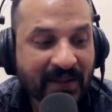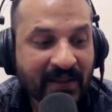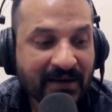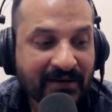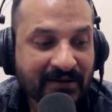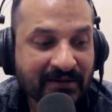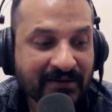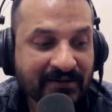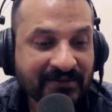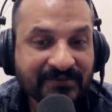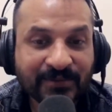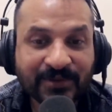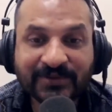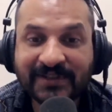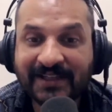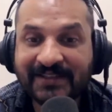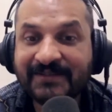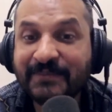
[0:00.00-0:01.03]

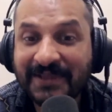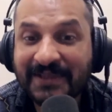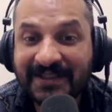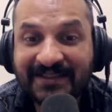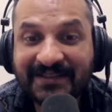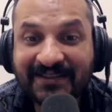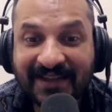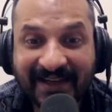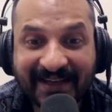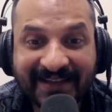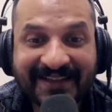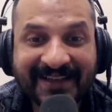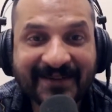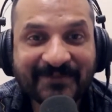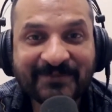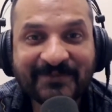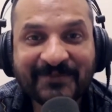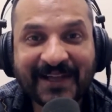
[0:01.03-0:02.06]
Because that's me. I
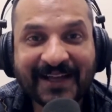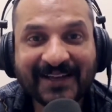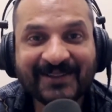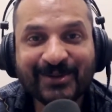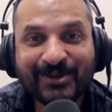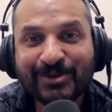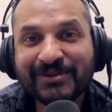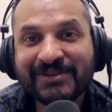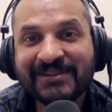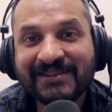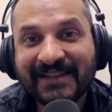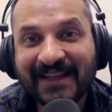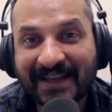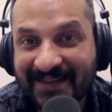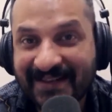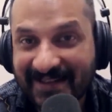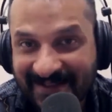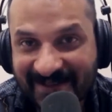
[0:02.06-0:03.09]
am that coach
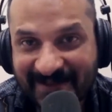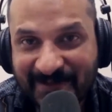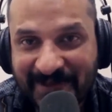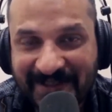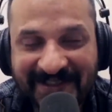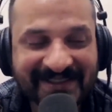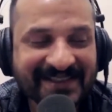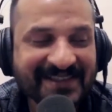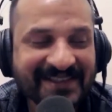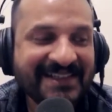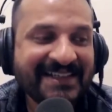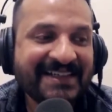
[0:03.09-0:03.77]
that speaks.